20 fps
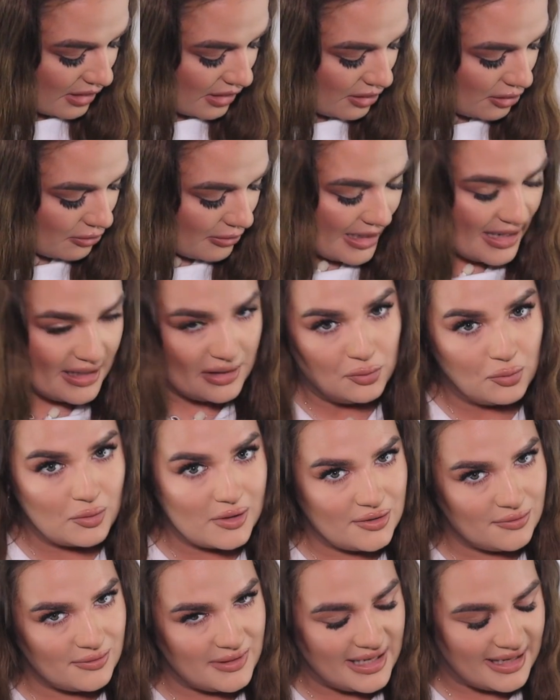All right,
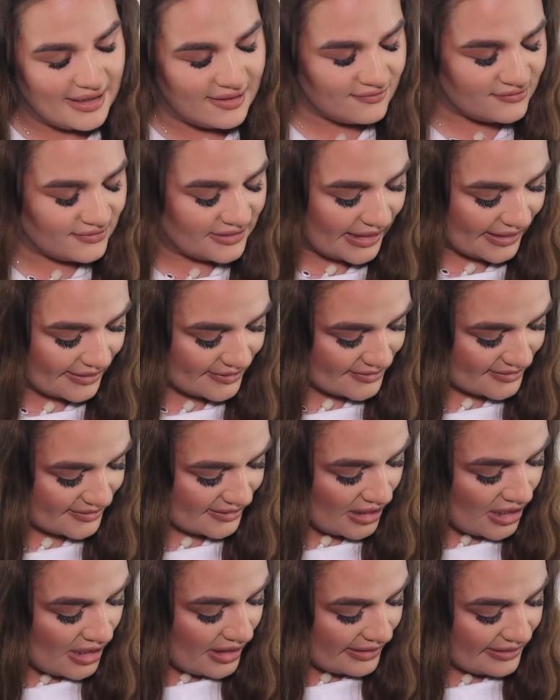what do we have next?
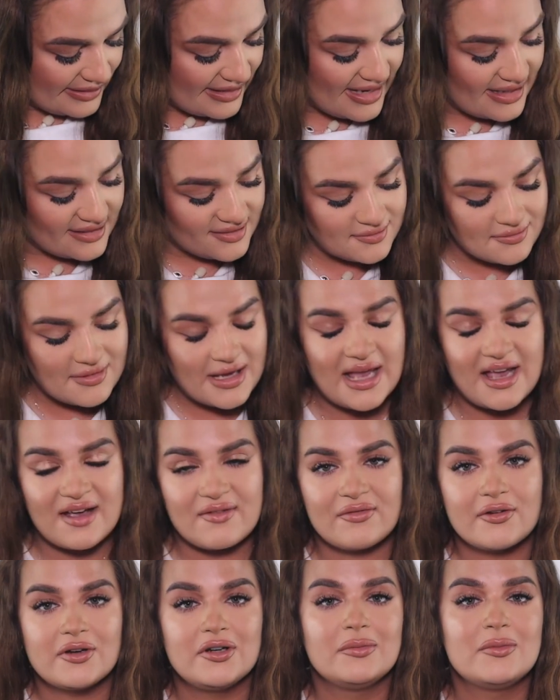Next we
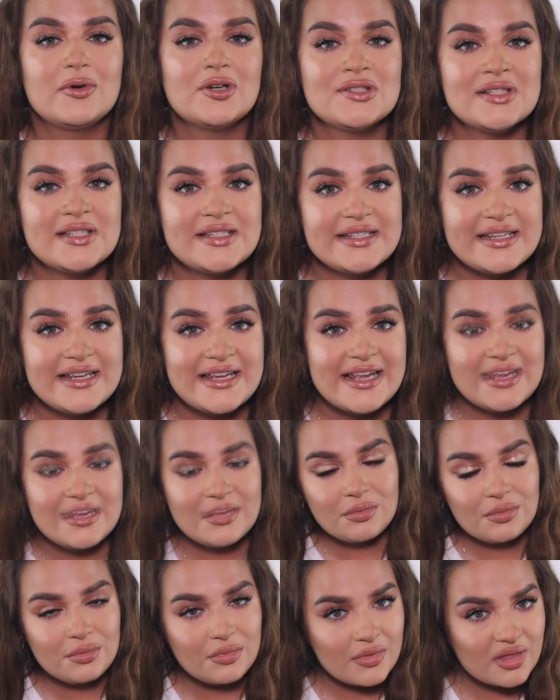have Commodity.
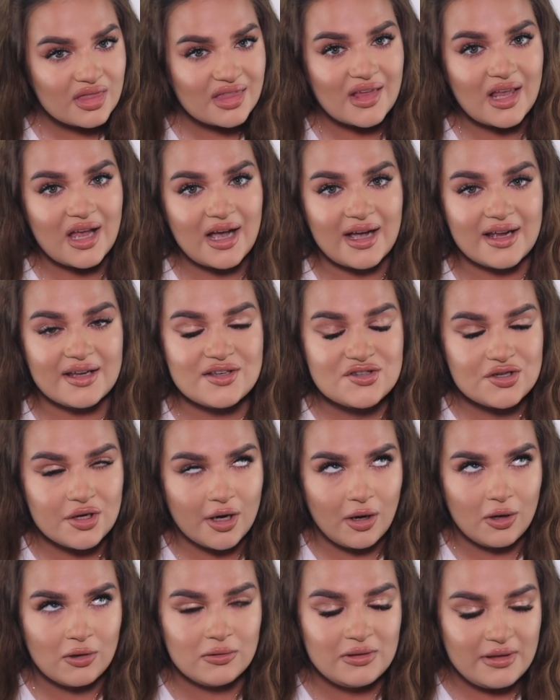I
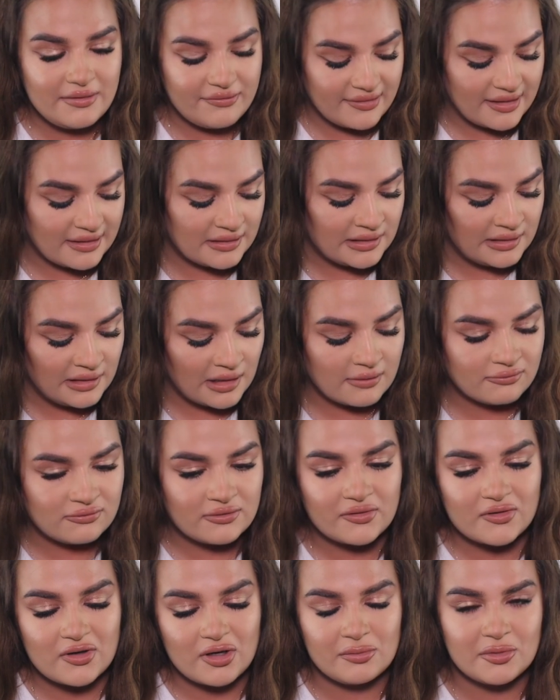totally fell in love
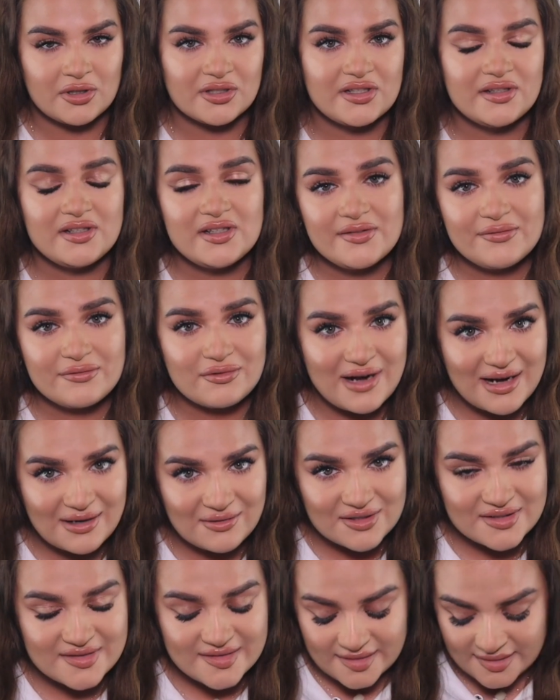with Commodity
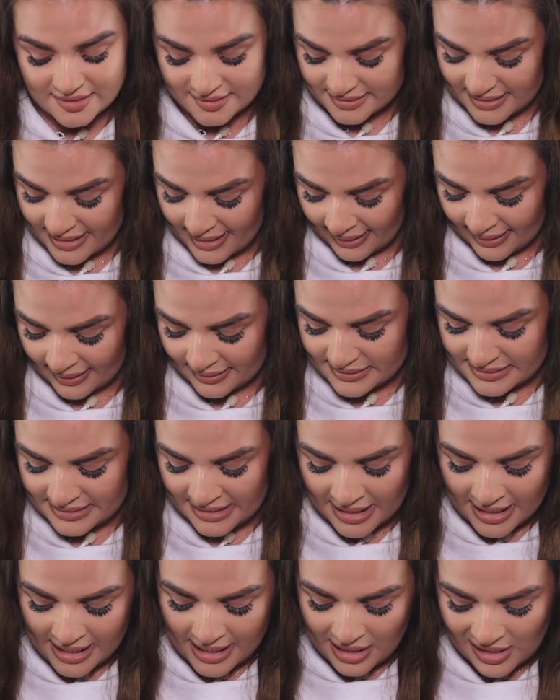fragrances and
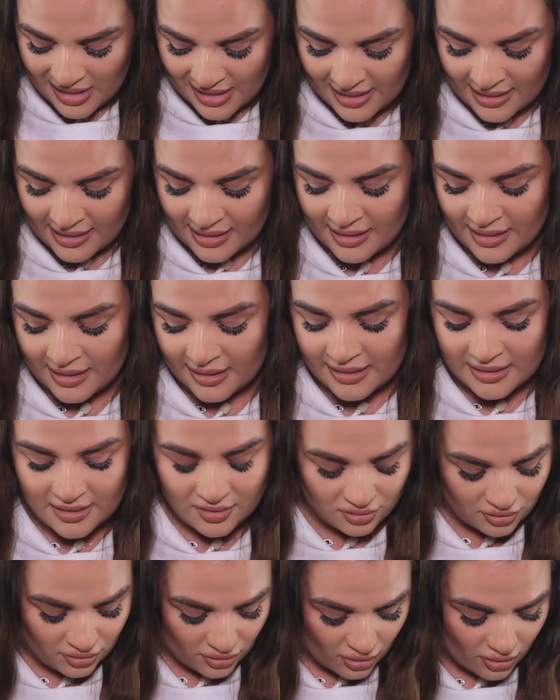
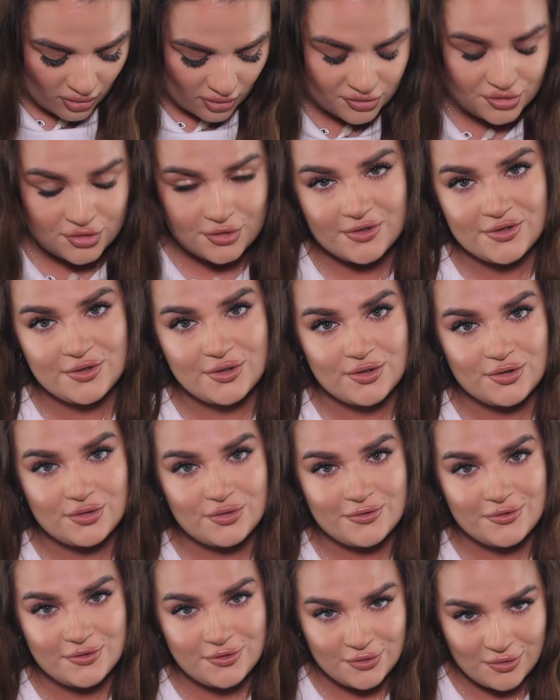I got
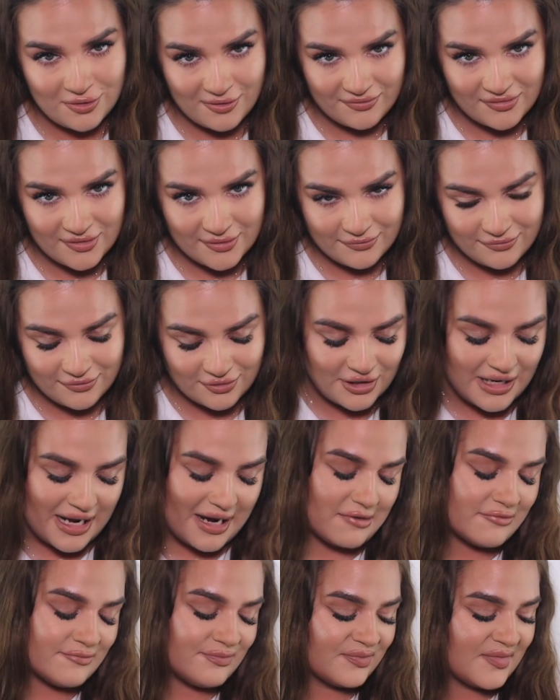two of them for
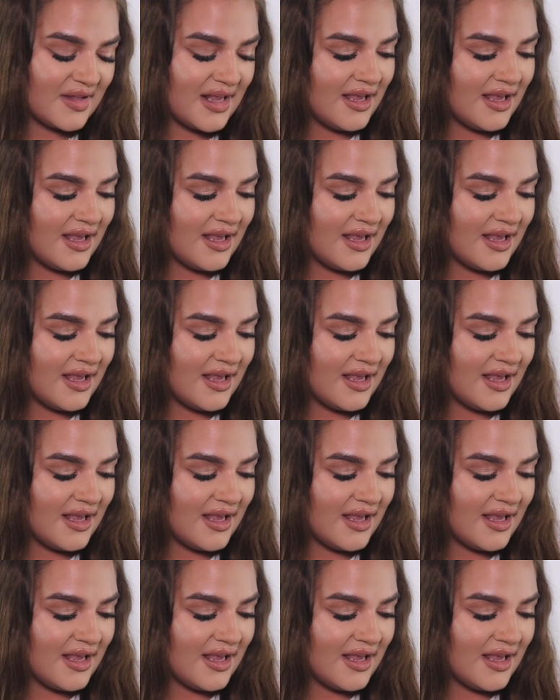now.